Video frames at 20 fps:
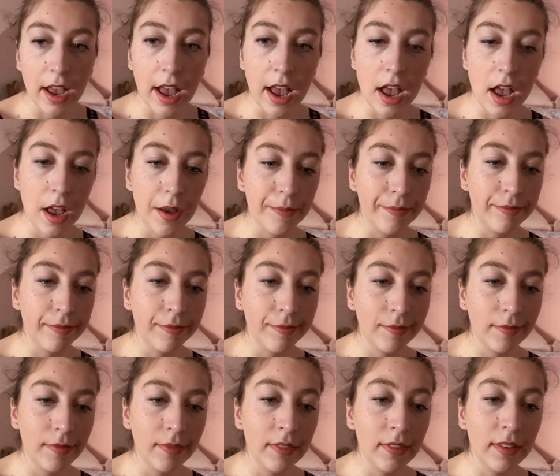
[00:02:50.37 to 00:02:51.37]
And
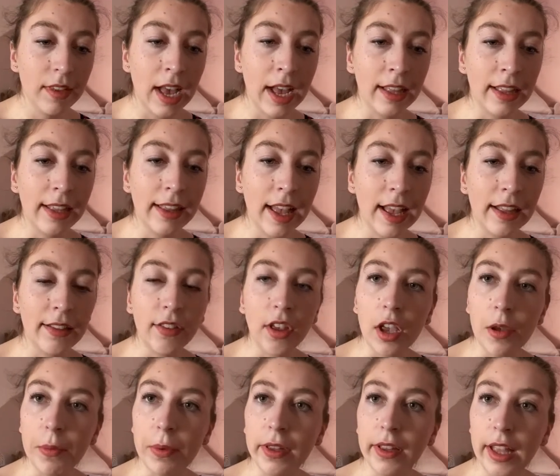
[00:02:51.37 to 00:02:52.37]
attend
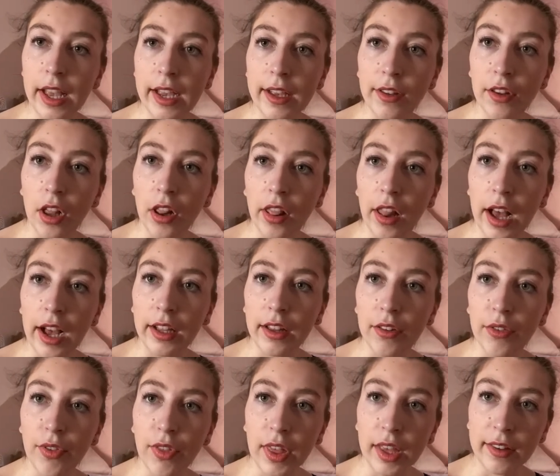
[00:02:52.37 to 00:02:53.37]
open days online,
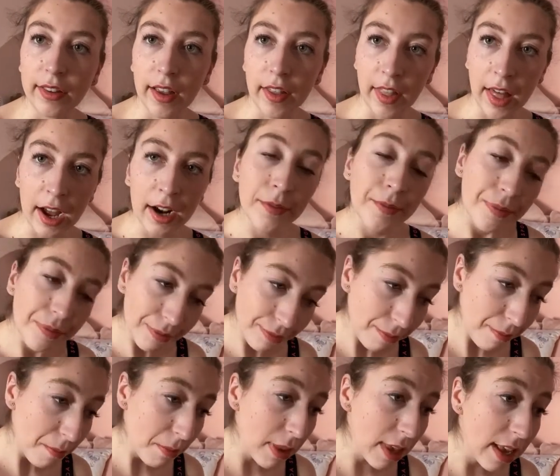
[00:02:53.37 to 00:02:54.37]
things like that.
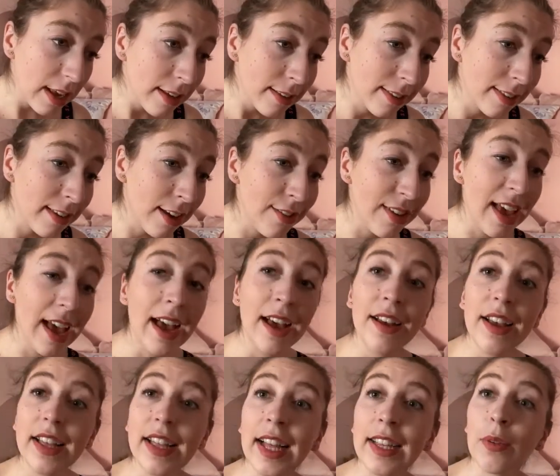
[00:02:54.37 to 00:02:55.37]
So yeah,
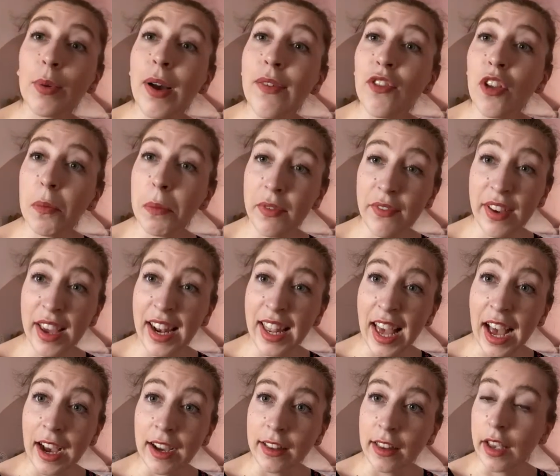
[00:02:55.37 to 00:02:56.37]
that's why I've not been really
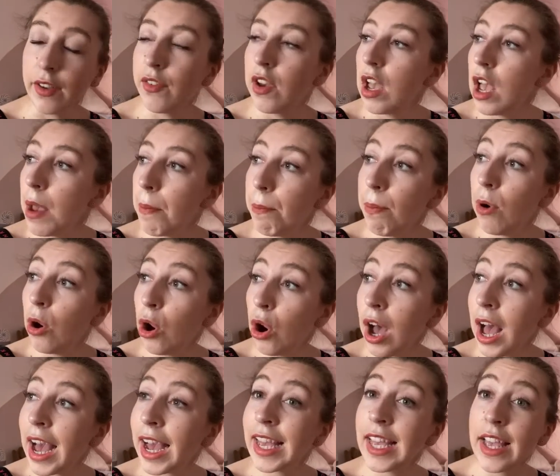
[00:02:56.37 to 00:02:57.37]
active,
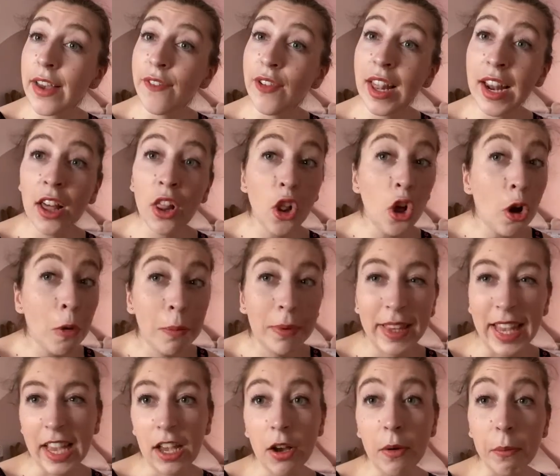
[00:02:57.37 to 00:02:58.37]
but I can give you a little
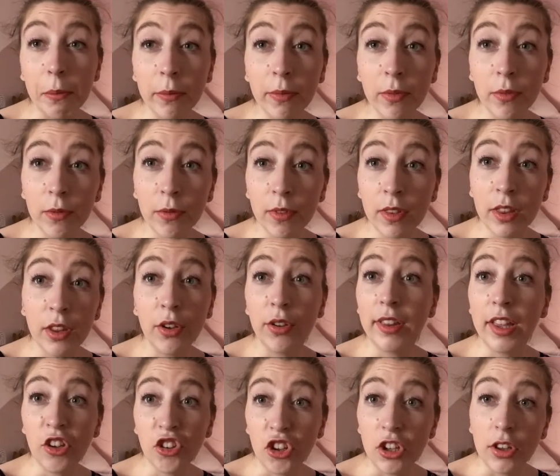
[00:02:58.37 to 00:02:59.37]
update on the
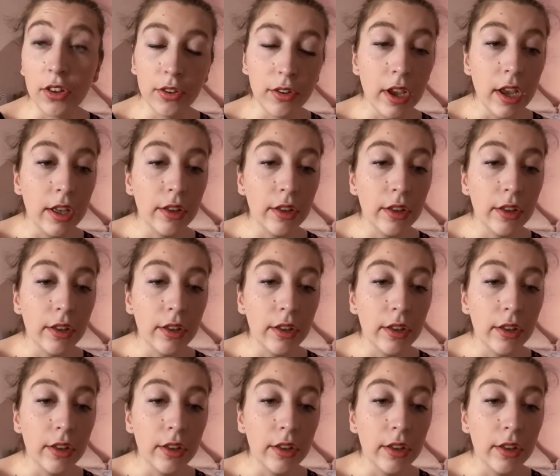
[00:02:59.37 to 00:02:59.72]
auditions.